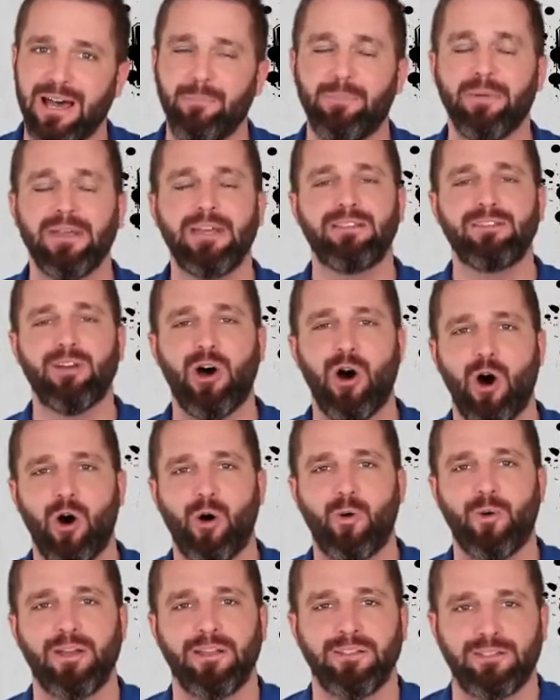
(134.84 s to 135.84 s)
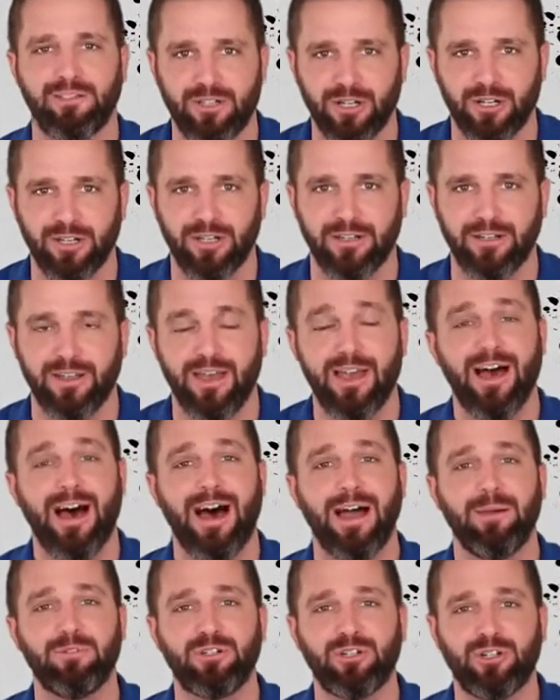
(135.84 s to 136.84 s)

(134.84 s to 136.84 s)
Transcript: up is always good. I'm